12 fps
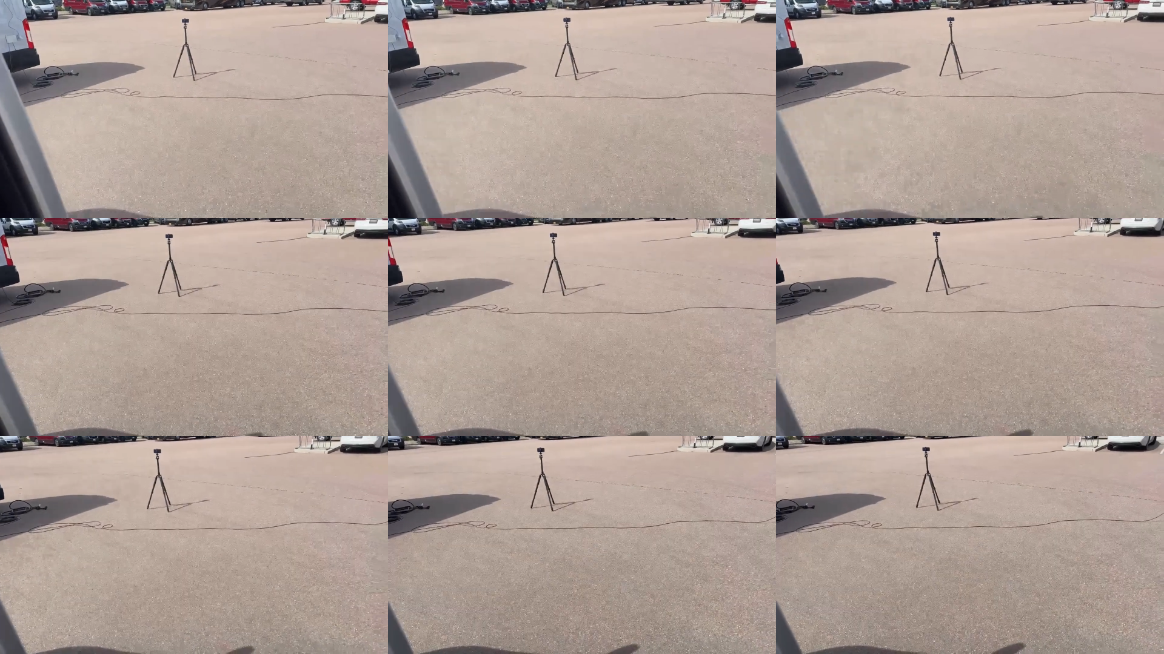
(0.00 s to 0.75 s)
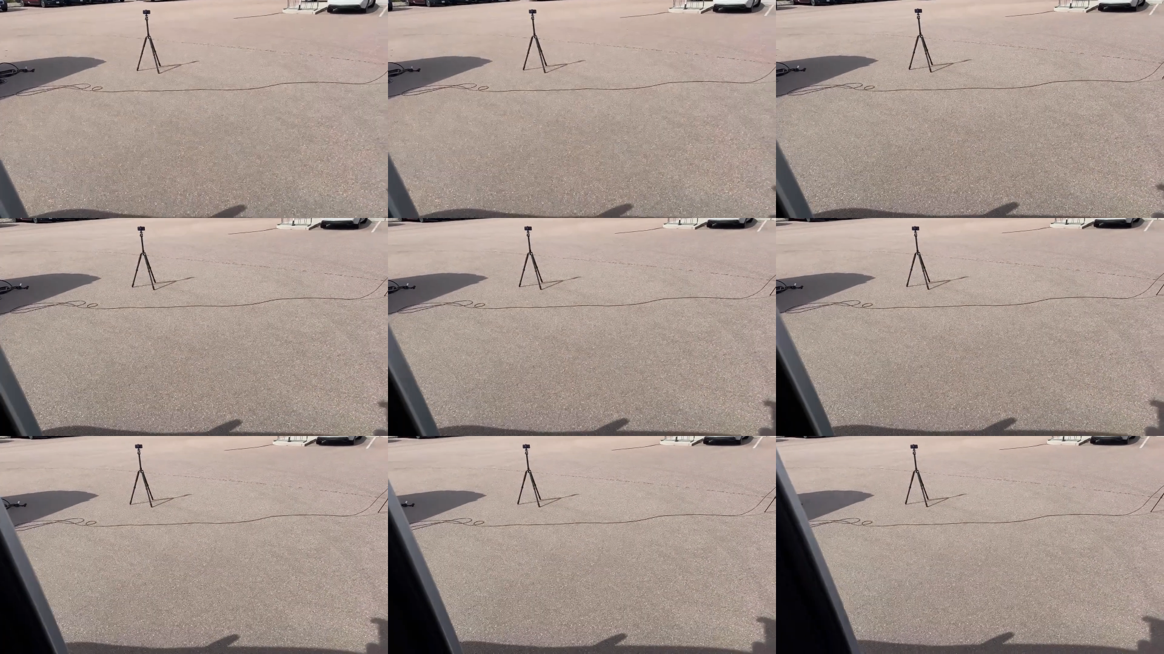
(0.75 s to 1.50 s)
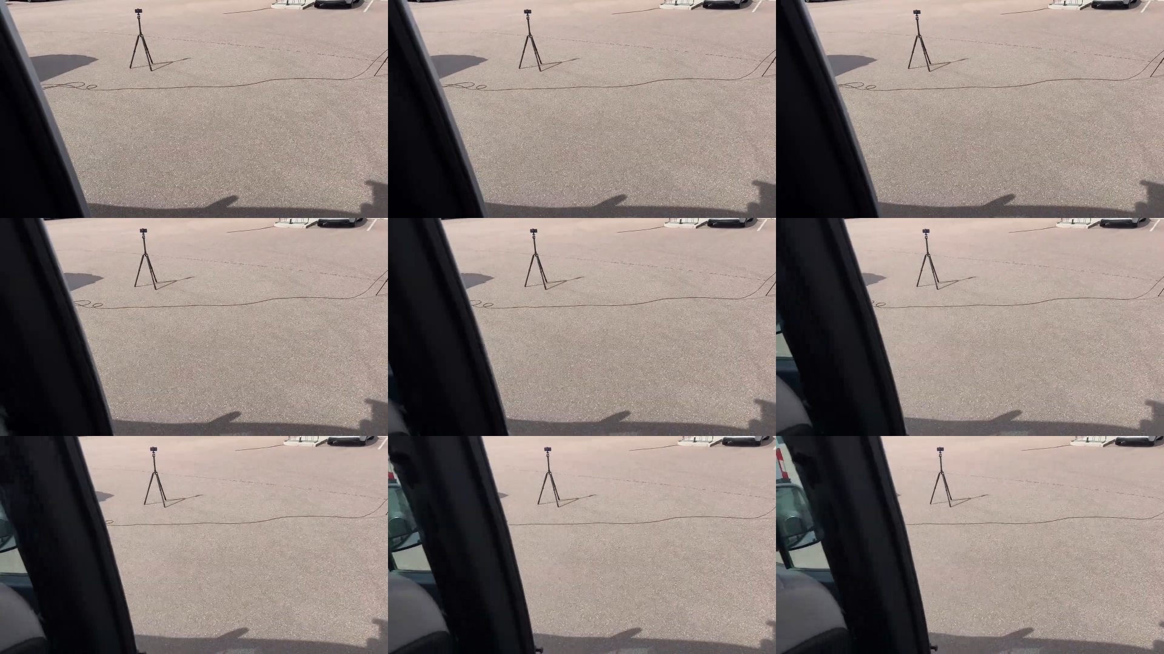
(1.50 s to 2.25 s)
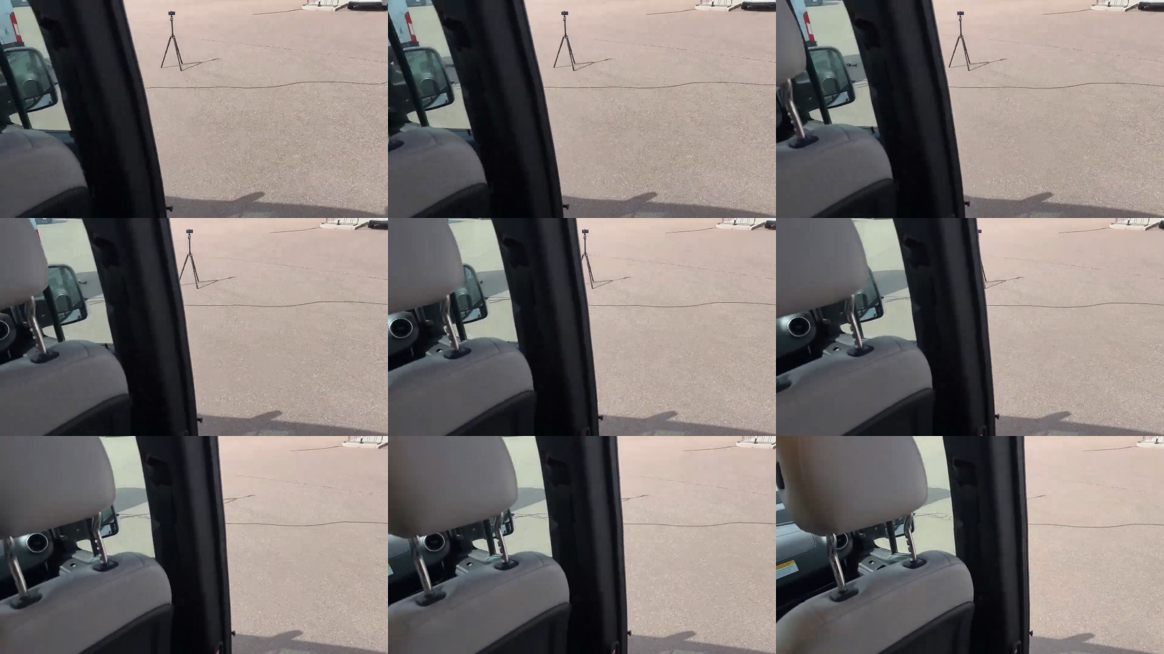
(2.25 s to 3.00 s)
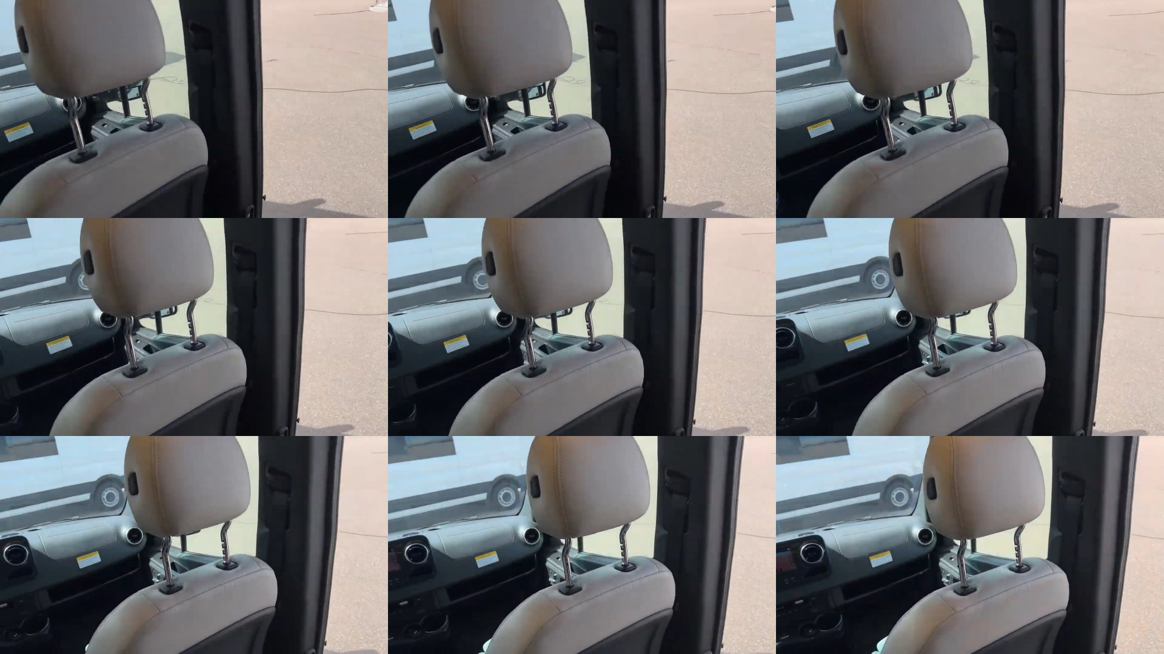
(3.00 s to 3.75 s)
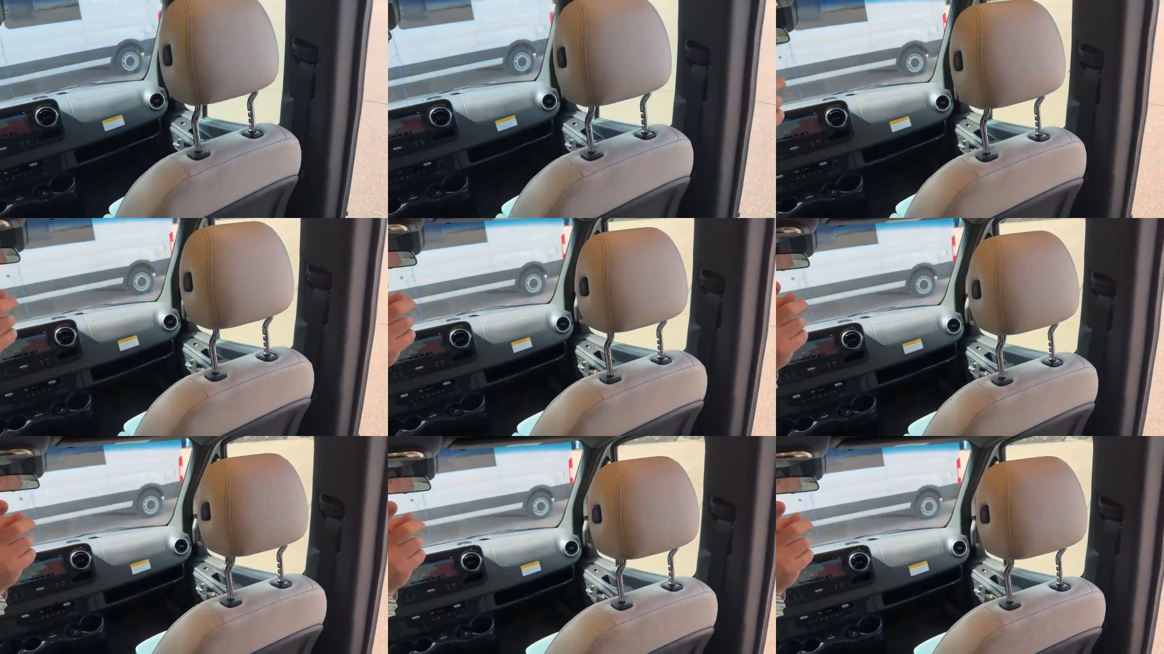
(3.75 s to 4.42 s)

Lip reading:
No face is visible, so there are no lips to read.